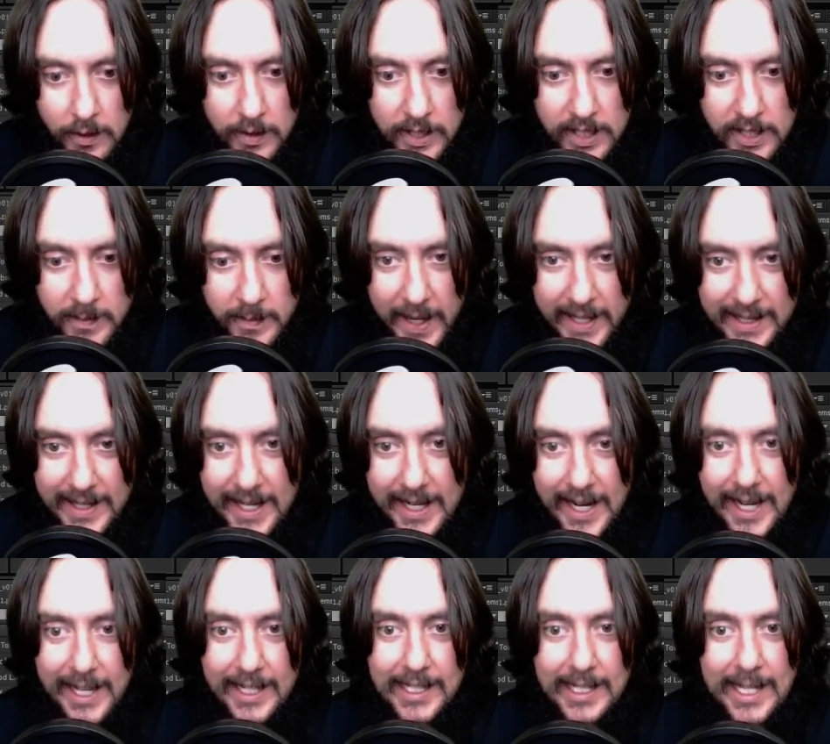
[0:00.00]
despite
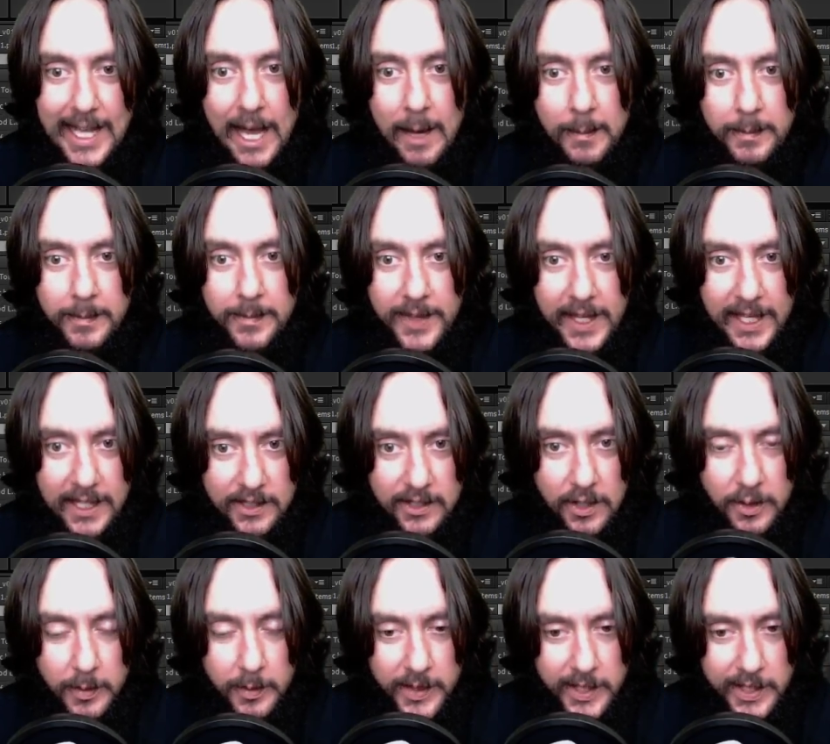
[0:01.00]
that handicap, things
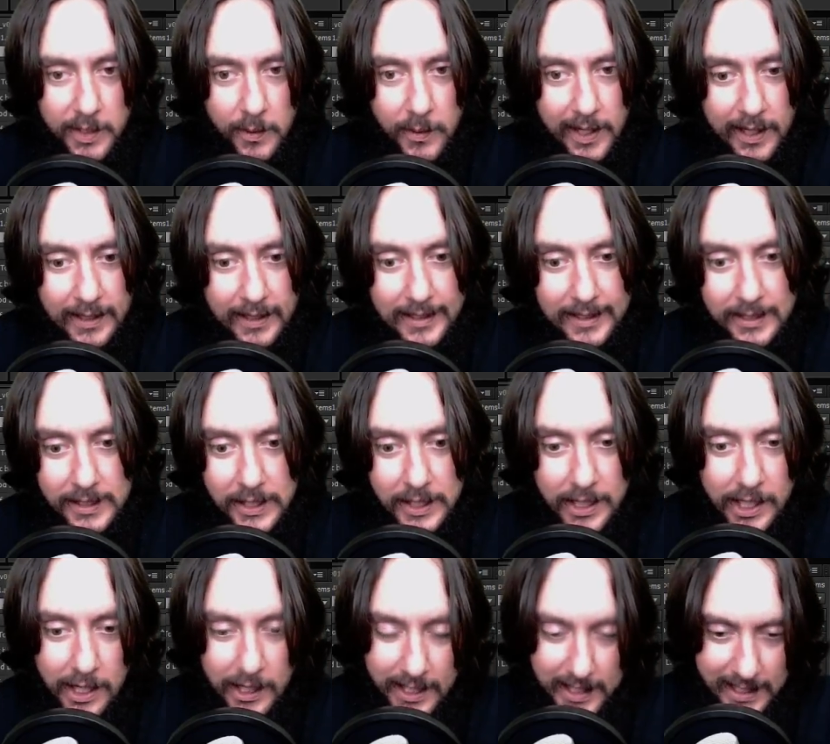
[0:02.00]
go pretty well as
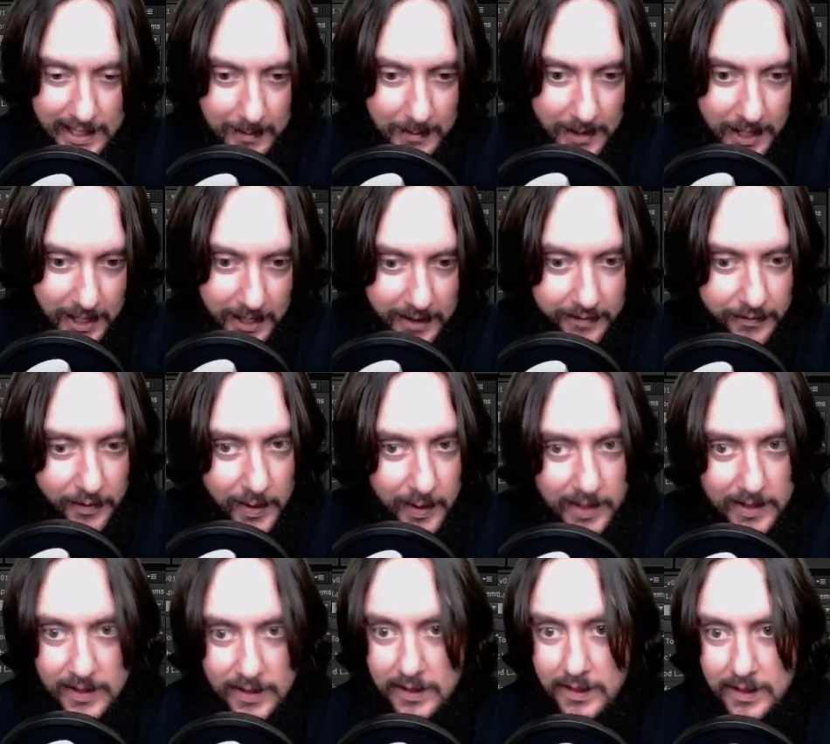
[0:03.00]
long as I'm not on
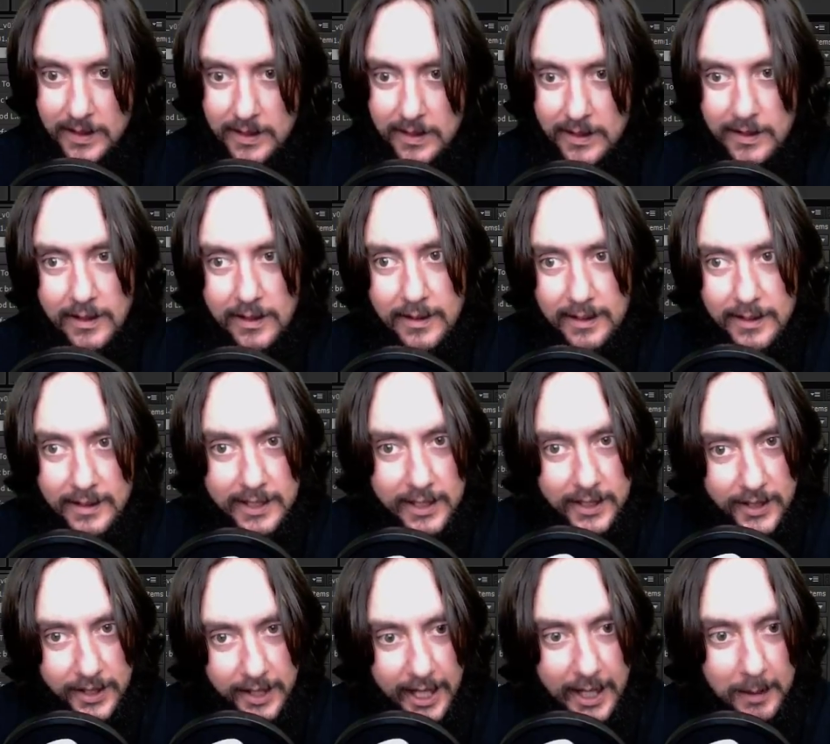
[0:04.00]
voice
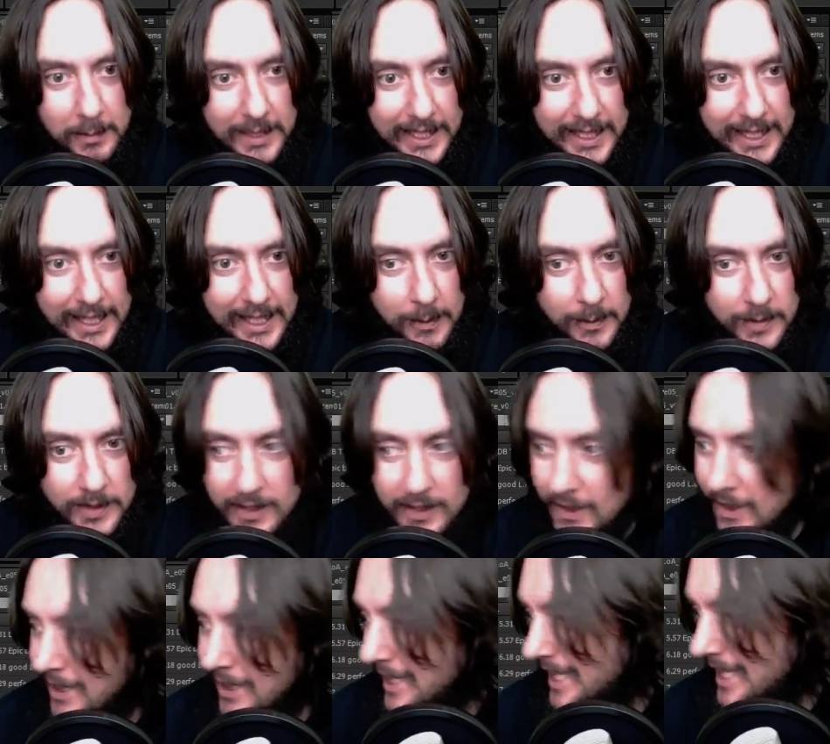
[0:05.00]
until I play games.